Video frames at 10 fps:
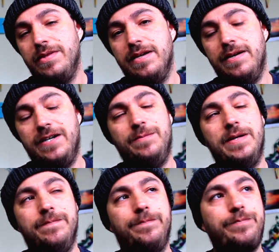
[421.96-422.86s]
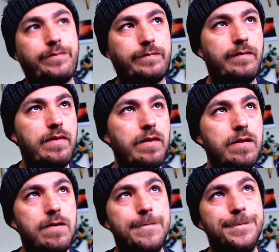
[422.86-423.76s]
with them and,
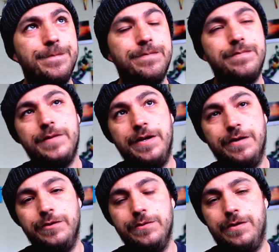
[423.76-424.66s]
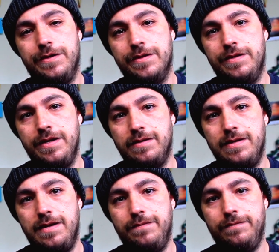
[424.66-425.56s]
you know, do all the things
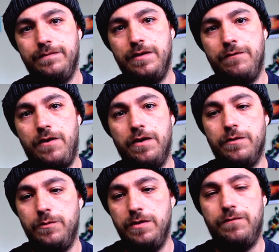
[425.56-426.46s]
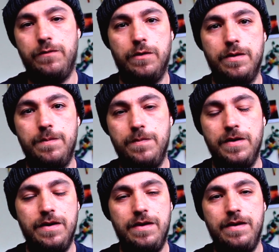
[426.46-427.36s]
that a father would for
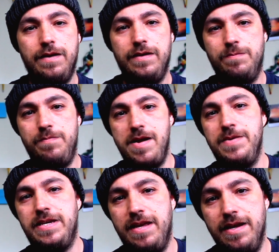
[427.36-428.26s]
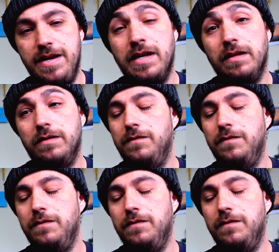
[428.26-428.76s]
his baby kitty.